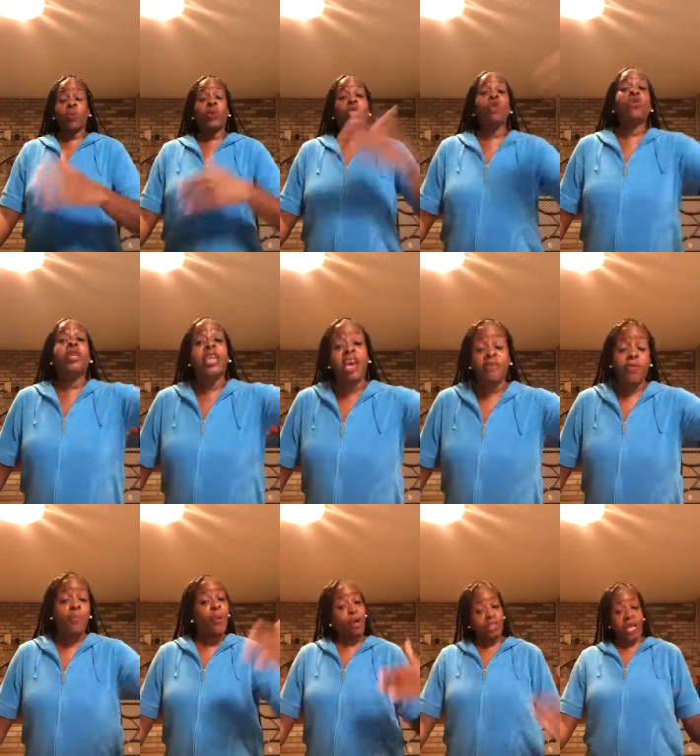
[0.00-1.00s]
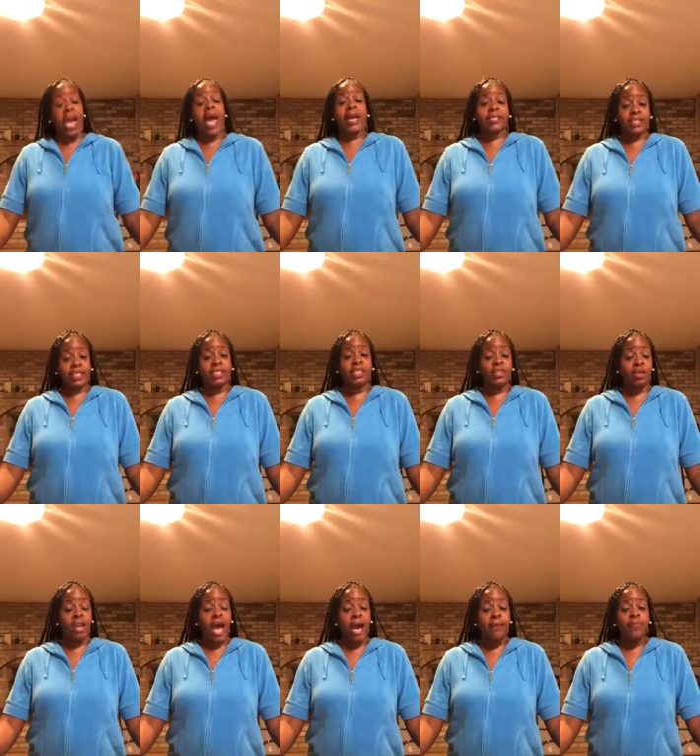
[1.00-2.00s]
when you give a person access to
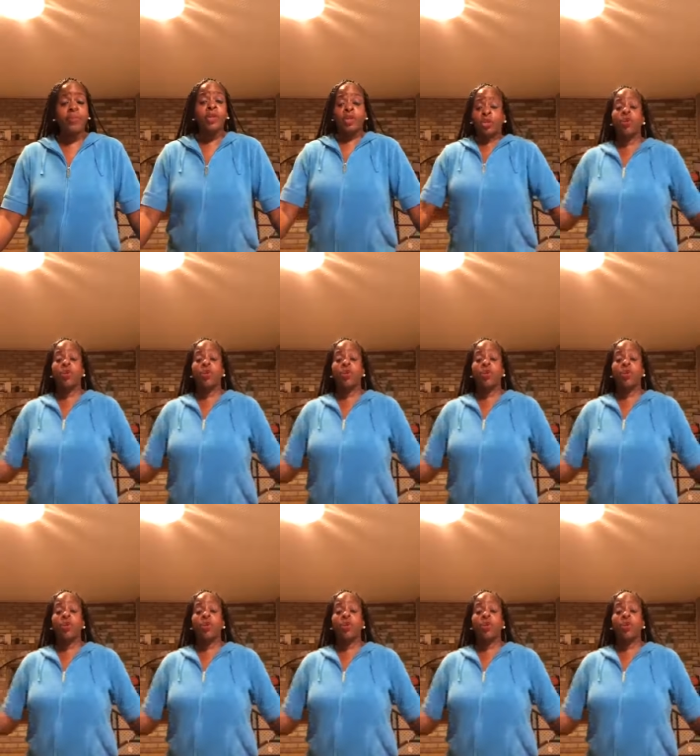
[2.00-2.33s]
your life.